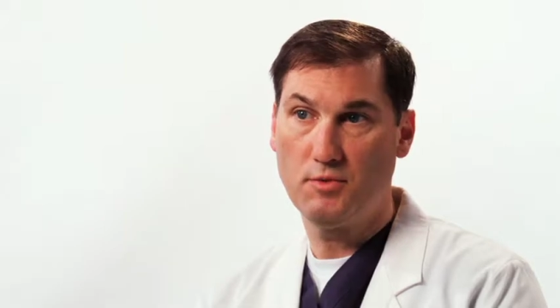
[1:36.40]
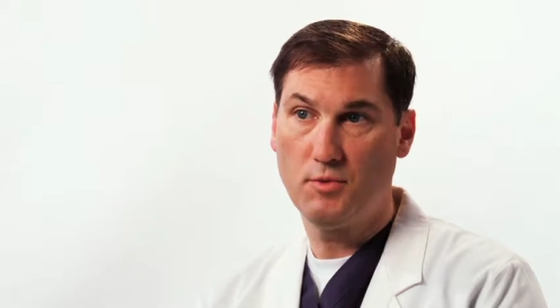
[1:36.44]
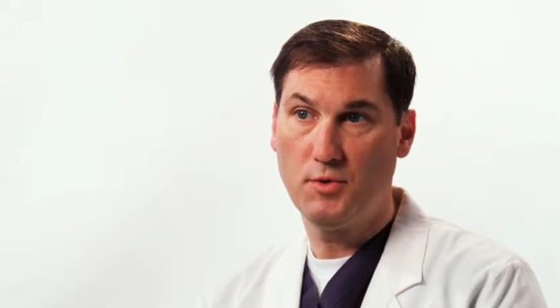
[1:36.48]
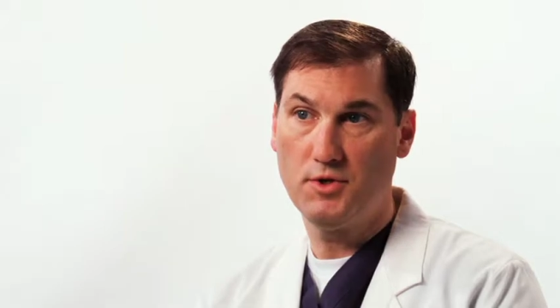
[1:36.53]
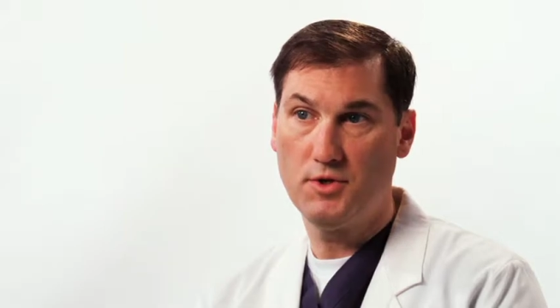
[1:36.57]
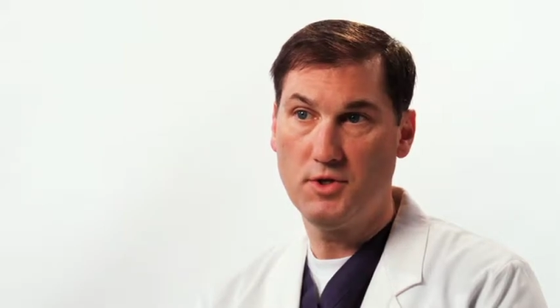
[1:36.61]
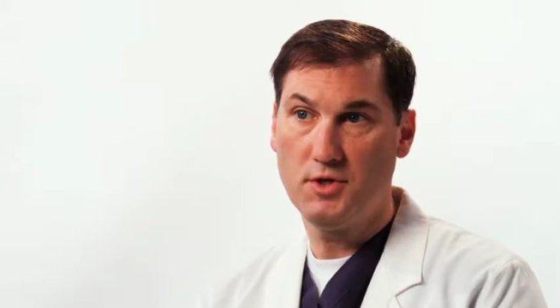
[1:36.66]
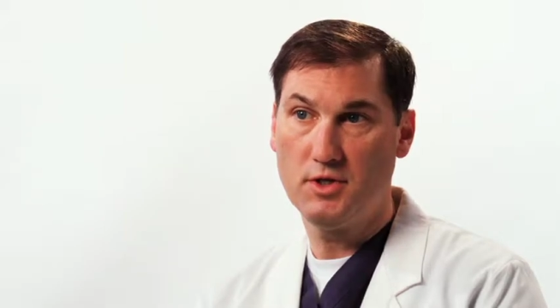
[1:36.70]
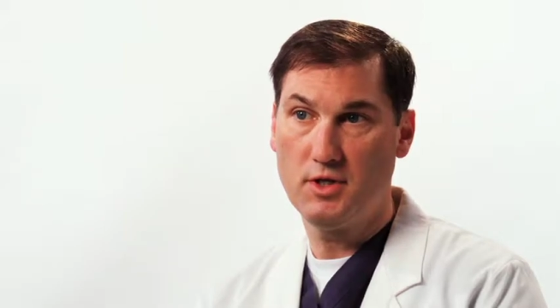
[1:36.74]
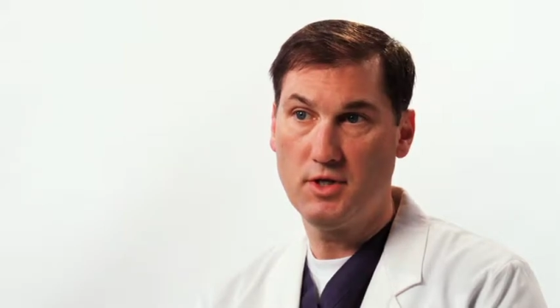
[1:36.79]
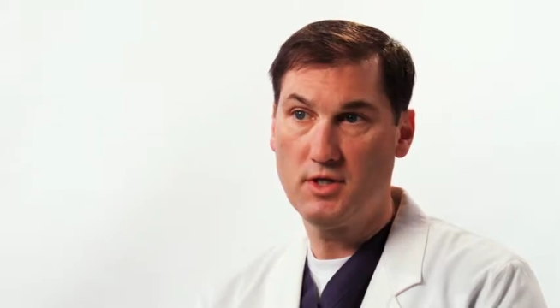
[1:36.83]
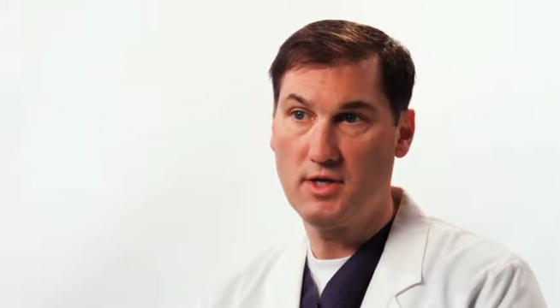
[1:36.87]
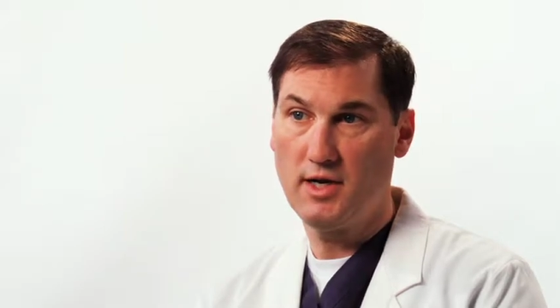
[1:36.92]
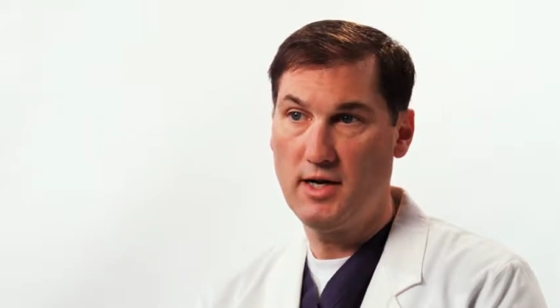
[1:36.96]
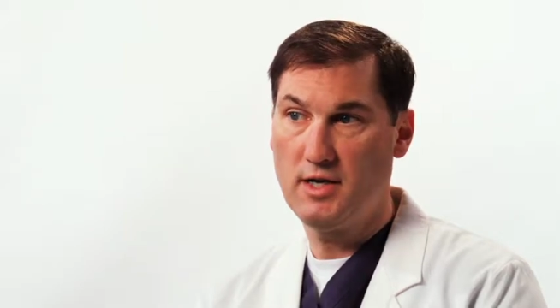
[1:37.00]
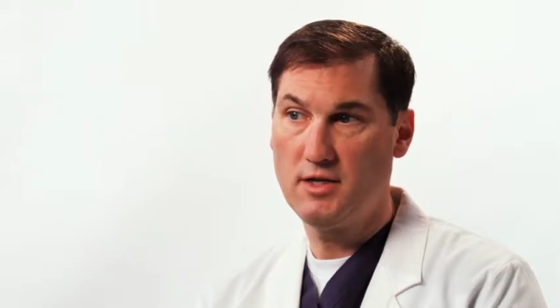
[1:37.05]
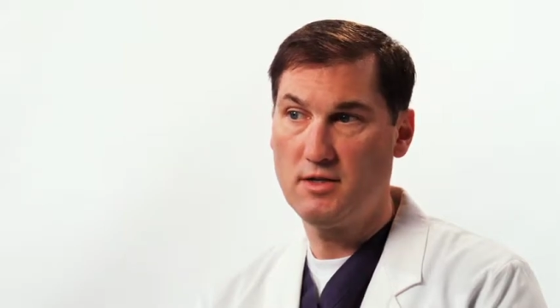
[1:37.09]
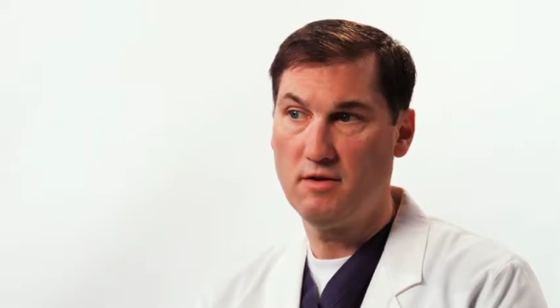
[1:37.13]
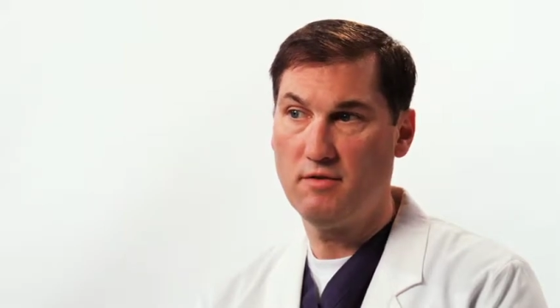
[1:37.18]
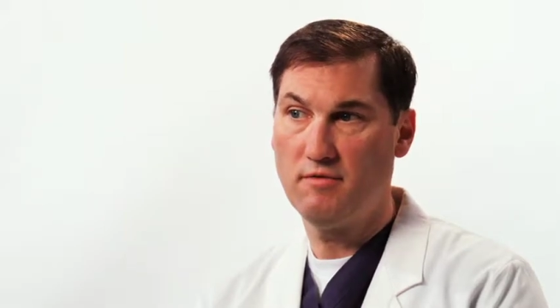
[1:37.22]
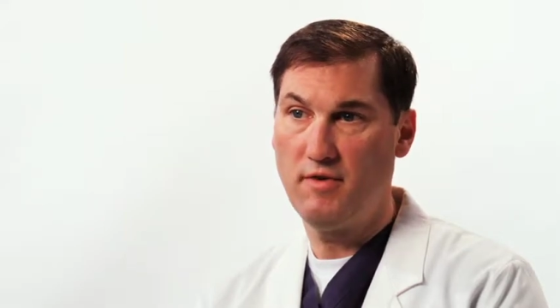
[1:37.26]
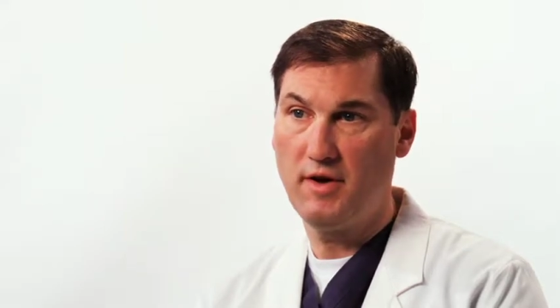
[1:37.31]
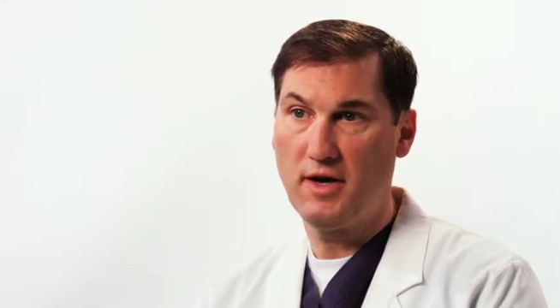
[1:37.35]
which is a
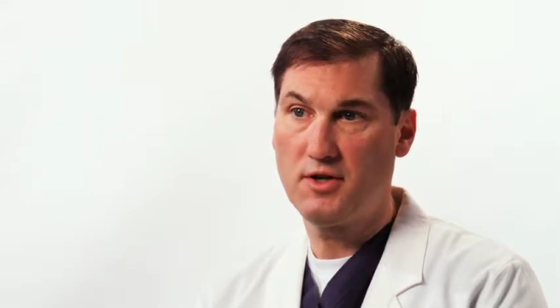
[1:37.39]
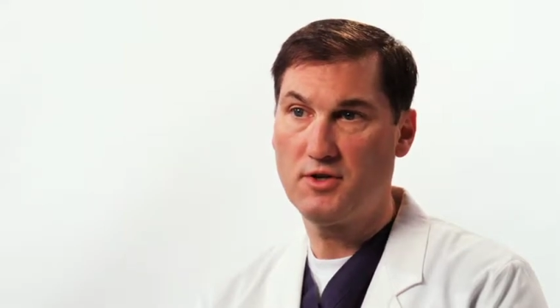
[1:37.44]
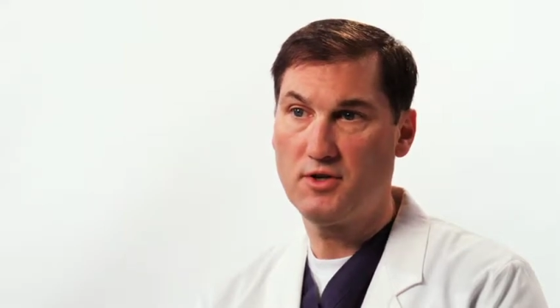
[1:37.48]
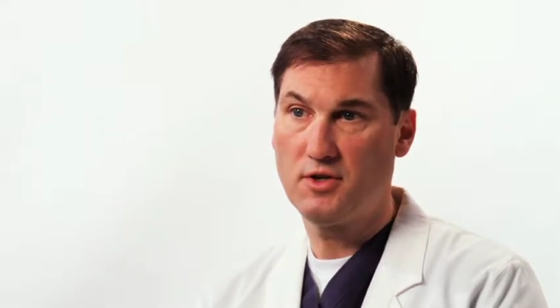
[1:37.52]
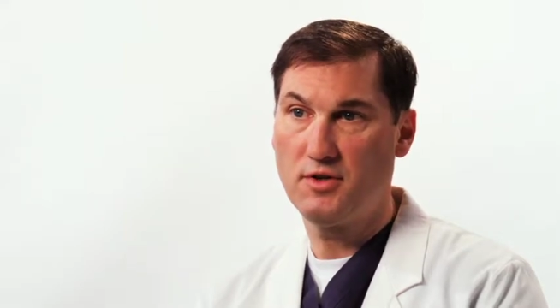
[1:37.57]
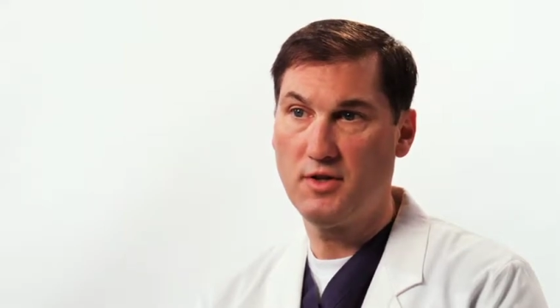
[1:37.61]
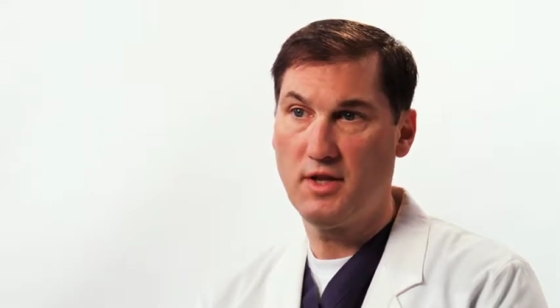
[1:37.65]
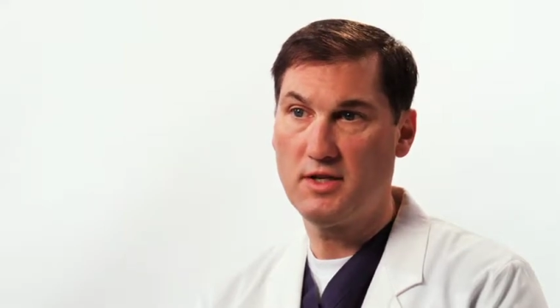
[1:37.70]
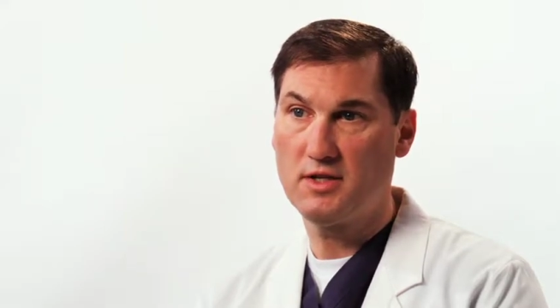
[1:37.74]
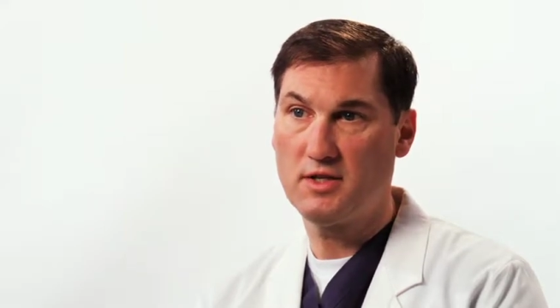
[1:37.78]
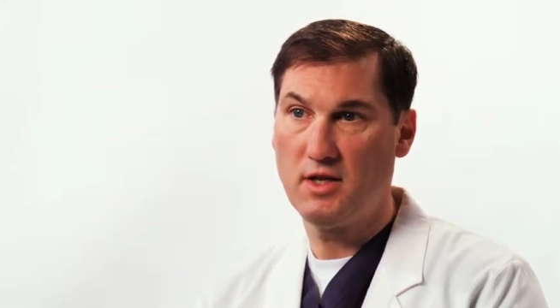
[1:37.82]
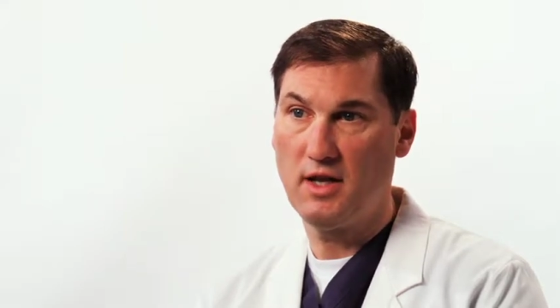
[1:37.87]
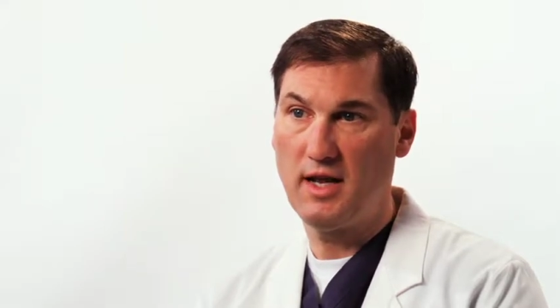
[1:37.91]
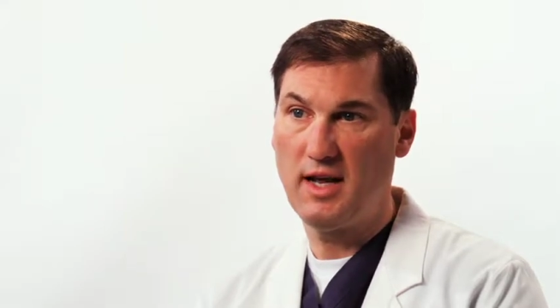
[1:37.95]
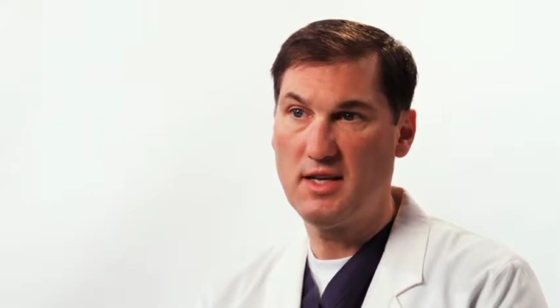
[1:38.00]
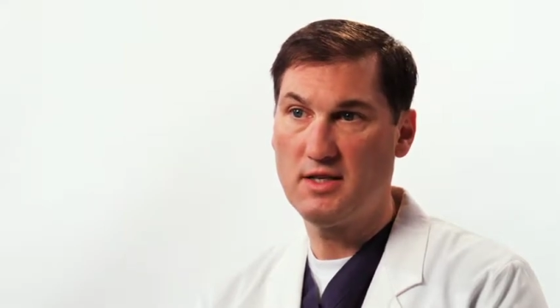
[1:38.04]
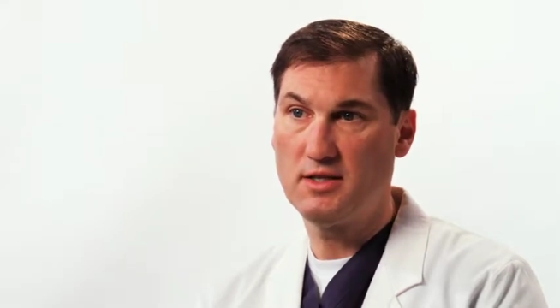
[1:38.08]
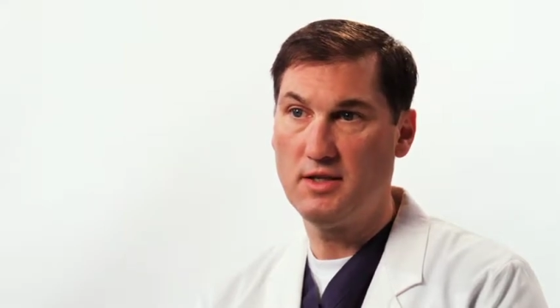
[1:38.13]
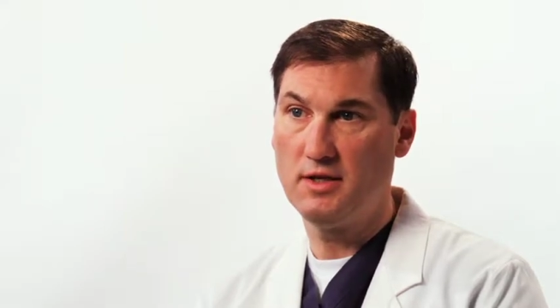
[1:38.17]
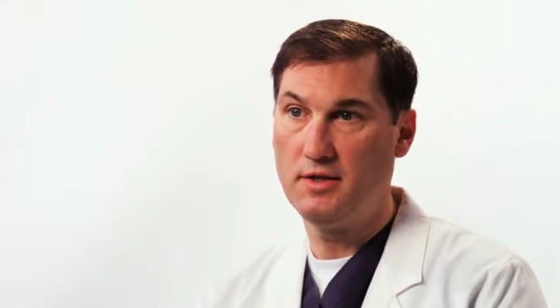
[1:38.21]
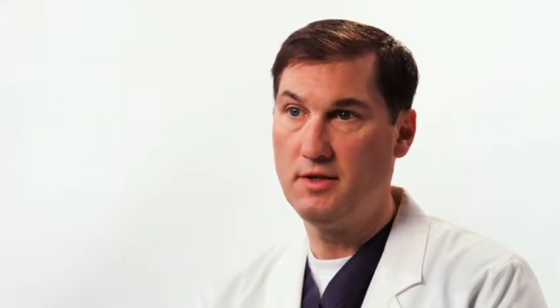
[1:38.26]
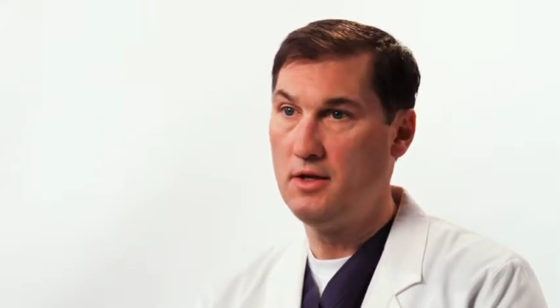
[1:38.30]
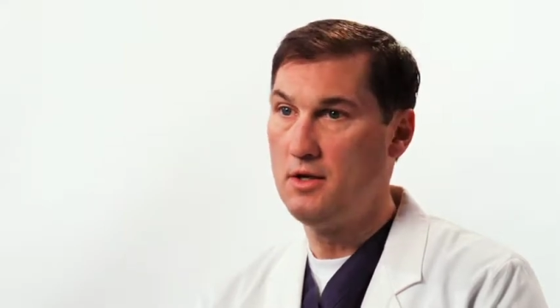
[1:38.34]
sinus infection that's
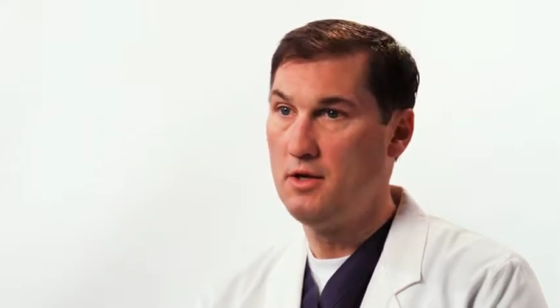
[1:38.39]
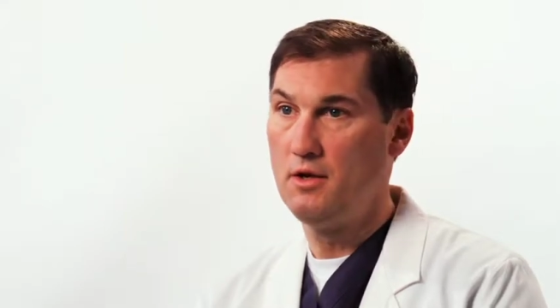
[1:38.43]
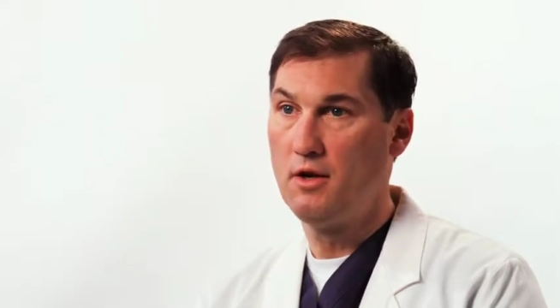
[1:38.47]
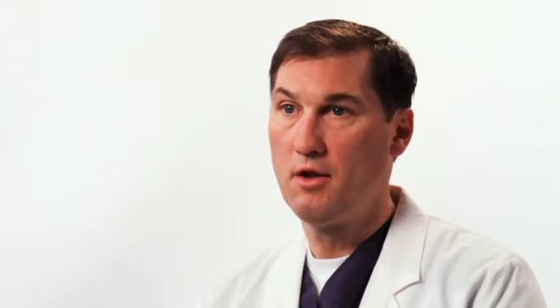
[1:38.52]
lasted